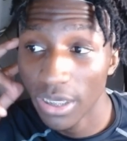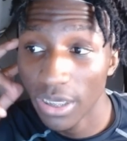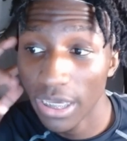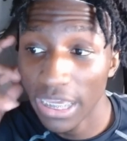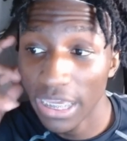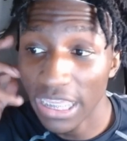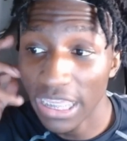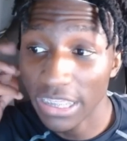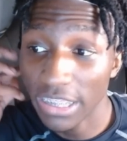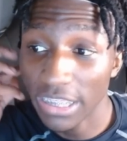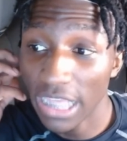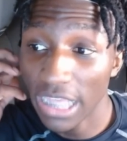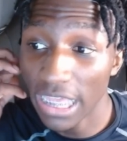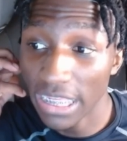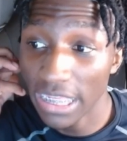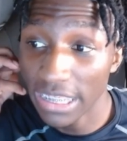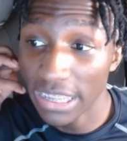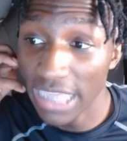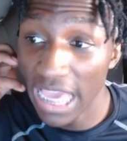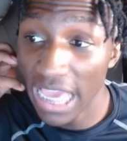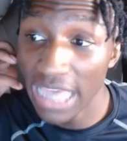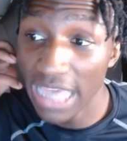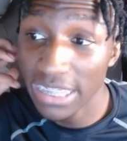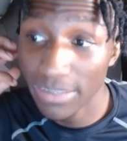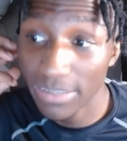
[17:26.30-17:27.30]
and
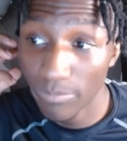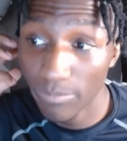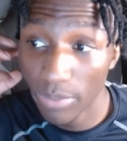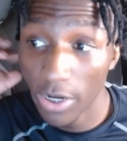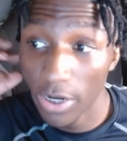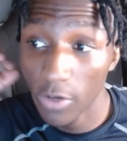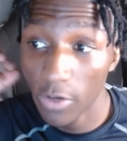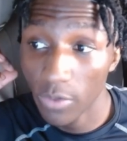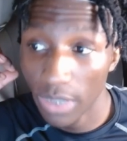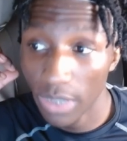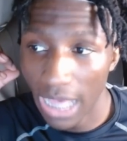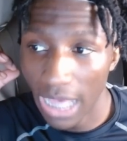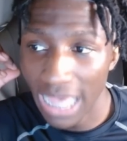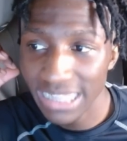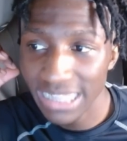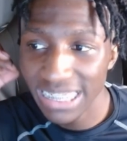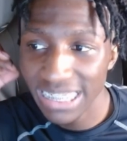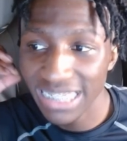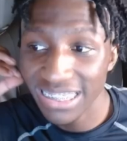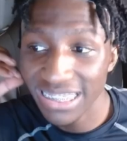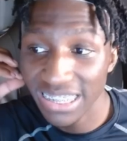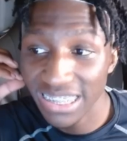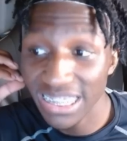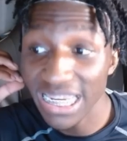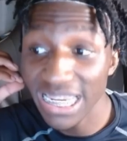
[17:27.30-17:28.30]
yes, bro, I
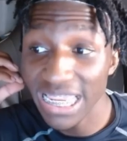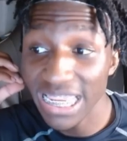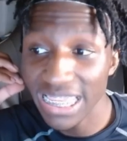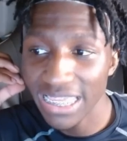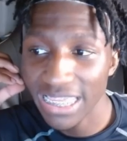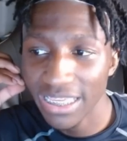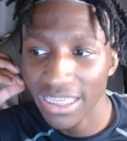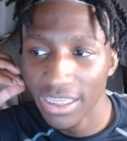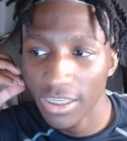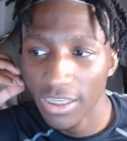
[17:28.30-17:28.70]
said she.